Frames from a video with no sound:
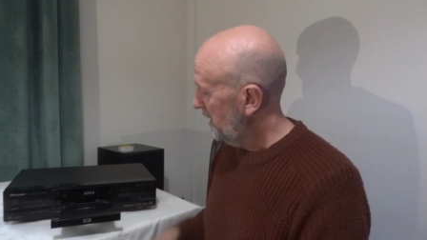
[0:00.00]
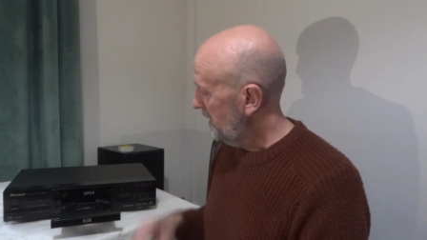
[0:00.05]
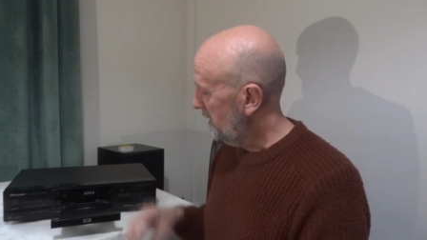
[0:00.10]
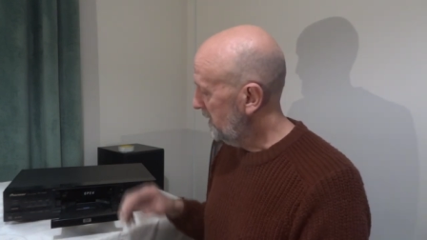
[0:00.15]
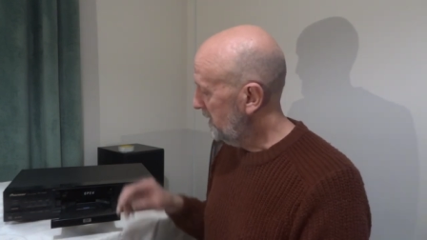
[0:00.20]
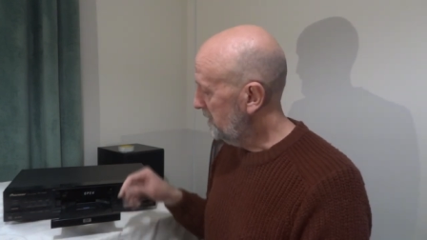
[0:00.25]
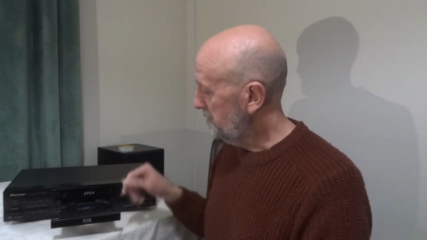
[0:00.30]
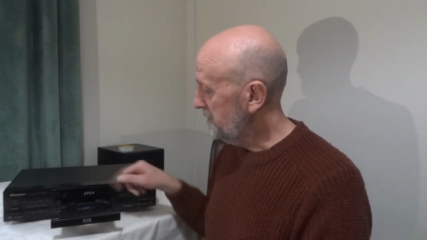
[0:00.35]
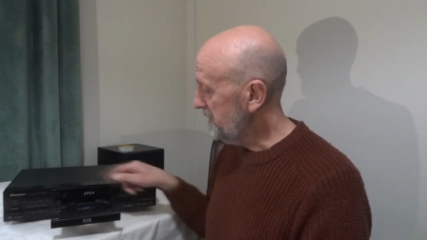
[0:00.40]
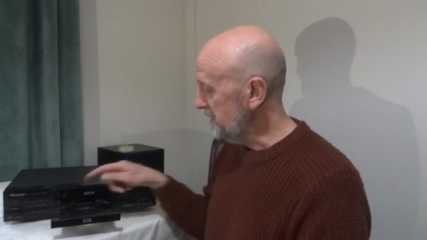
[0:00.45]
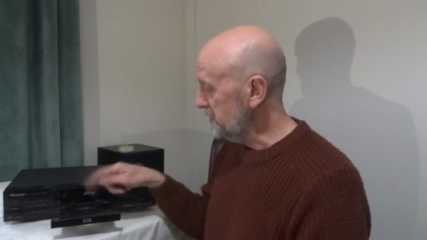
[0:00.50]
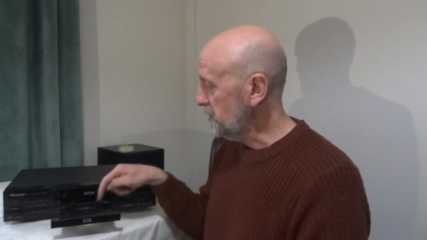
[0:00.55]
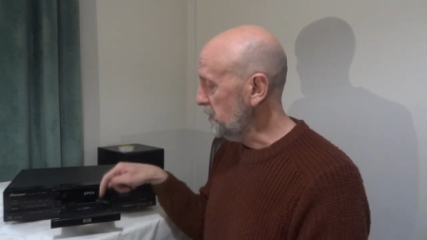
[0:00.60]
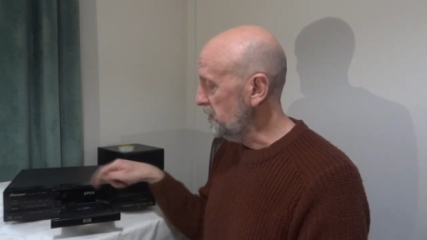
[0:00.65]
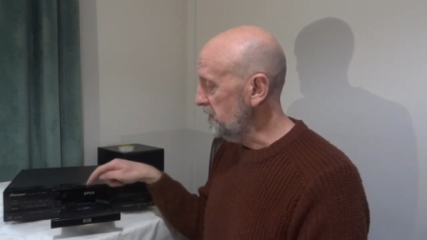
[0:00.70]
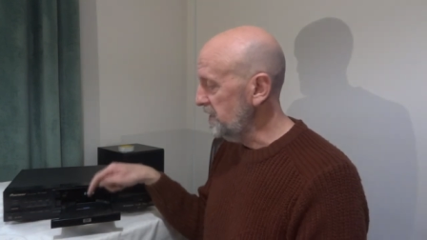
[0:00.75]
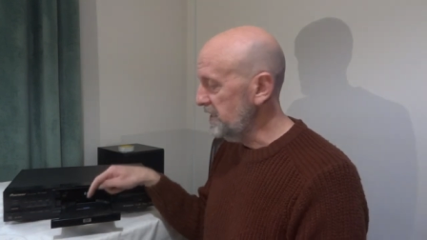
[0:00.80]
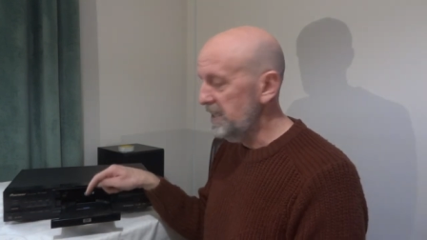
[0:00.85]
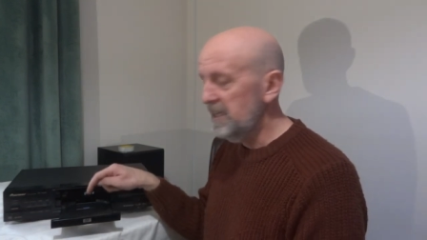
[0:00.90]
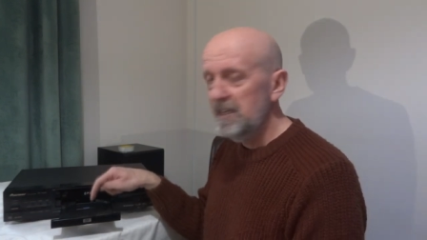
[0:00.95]
Uh, yeah, it's
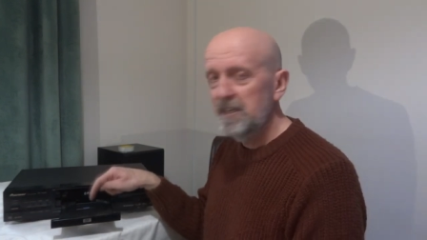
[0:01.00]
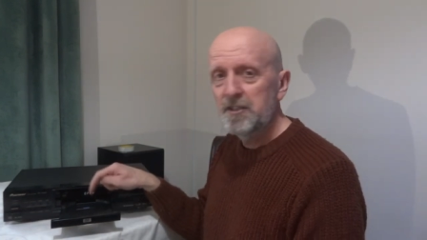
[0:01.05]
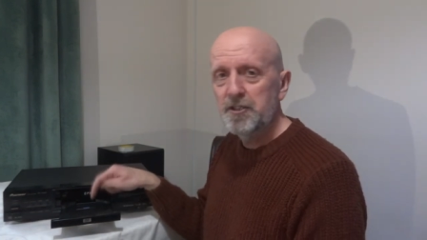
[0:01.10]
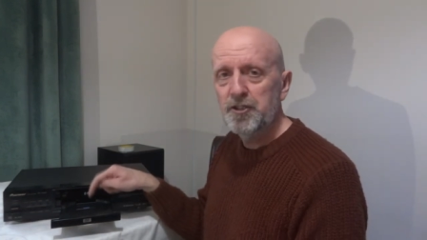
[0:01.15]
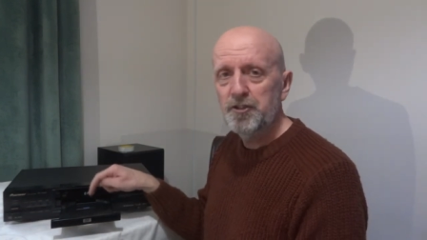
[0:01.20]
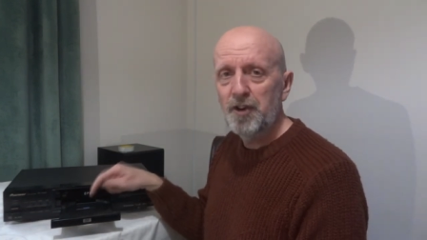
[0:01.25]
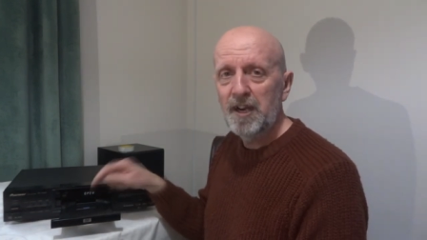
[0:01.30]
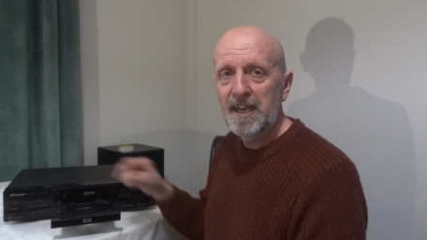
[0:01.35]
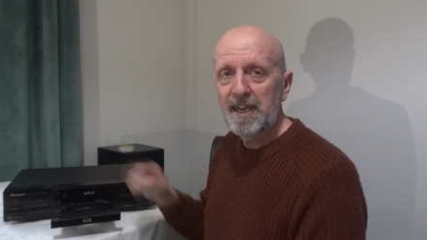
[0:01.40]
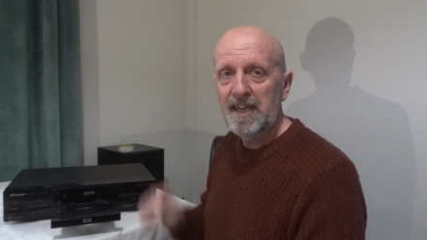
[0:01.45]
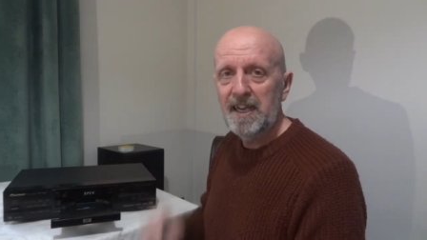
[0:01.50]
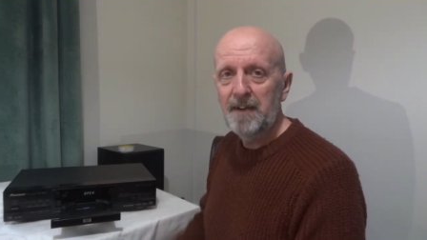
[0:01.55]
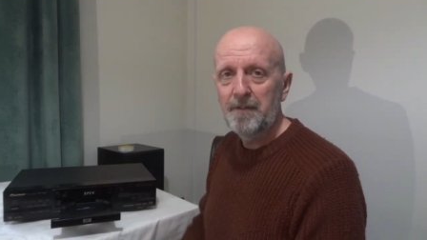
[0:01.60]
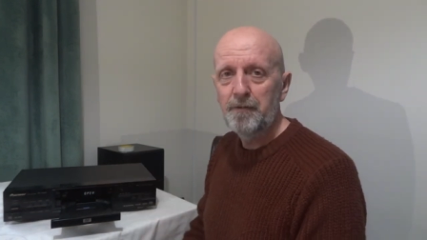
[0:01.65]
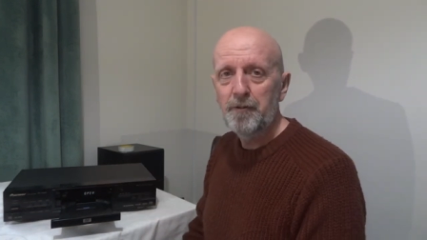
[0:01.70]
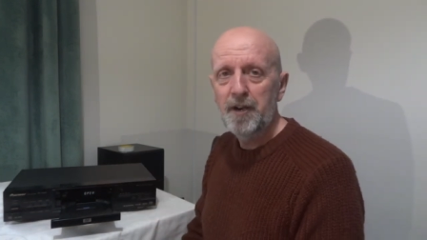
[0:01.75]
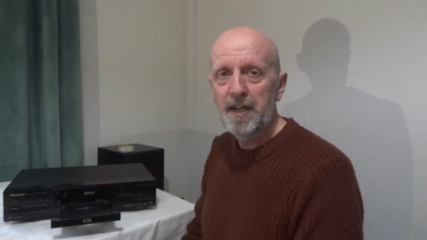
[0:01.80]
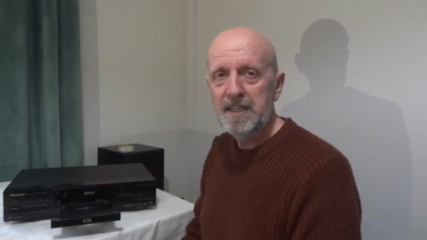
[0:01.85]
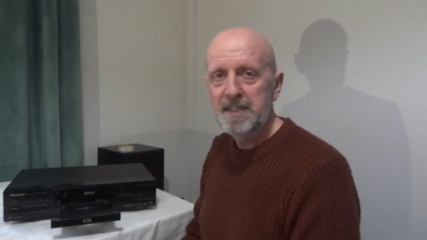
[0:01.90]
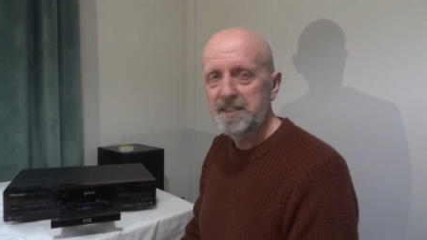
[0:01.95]
got the uh, tray in there for an